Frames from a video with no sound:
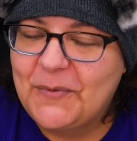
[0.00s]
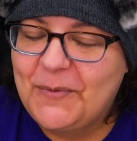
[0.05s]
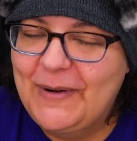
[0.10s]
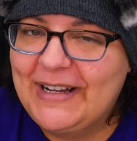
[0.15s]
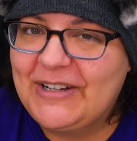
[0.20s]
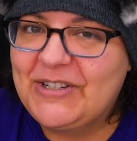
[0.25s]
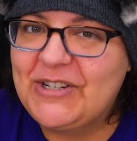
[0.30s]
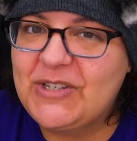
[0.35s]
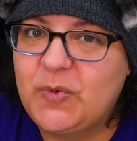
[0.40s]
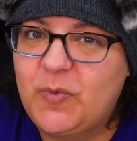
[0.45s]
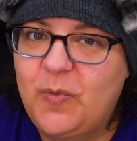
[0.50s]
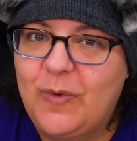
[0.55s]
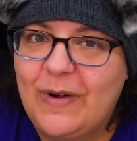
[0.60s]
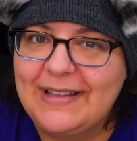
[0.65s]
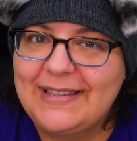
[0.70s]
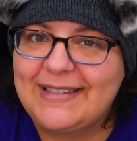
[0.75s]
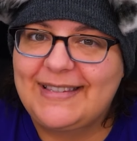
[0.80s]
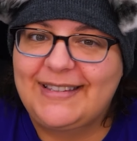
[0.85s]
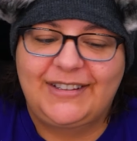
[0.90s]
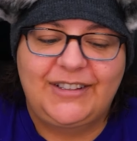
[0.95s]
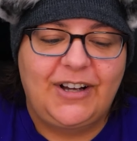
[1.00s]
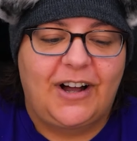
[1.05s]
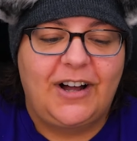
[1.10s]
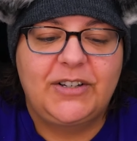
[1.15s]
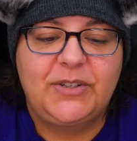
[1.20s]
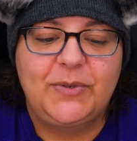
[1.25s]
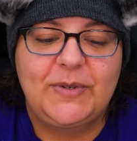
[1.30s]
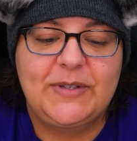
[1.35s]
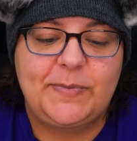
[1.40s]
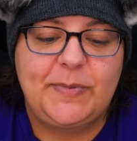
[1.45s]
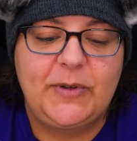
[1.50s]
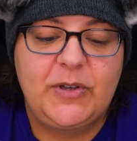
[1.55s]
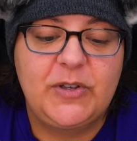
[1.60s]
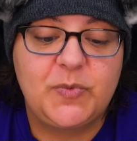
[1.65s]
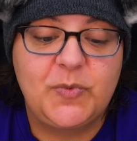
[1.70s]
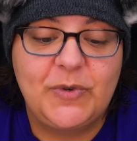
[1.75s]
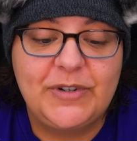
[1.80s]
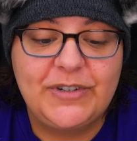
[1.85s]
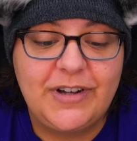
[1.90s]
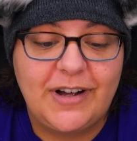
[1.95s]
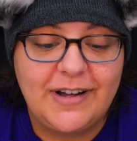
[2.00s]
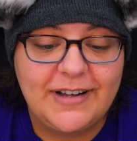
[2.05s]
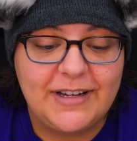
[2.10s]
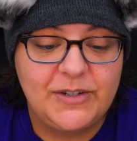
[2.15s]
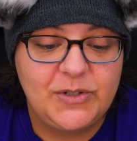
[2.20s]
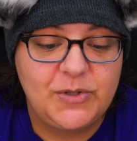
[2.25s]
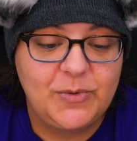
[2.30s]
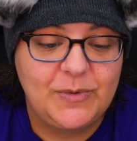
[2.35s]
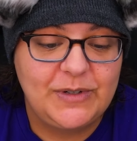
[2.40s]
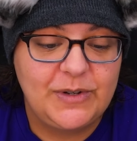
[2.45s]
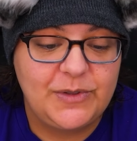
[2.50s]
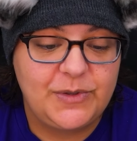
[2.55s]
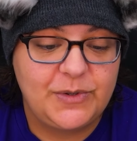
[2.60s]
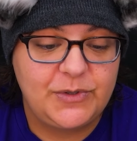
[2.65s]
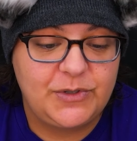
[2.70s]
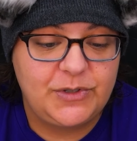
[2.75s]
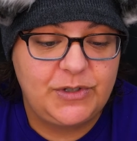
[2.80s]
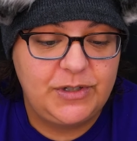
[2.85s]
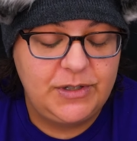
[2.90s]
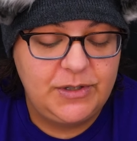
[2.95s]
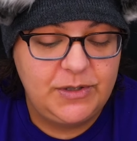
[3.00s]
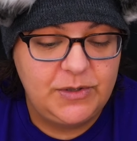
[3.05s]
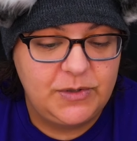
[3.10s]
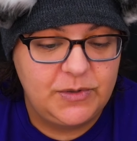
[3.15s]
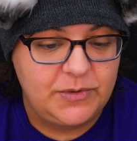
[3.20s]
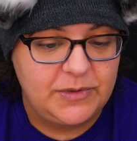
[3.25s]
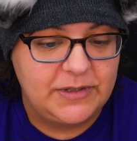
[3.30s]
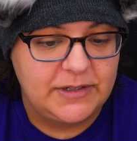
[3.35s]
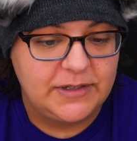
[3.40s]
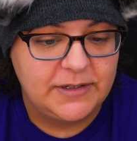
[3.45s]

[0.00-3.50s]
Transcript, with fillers: Rick just wants to talk to us because we're talking to another dude.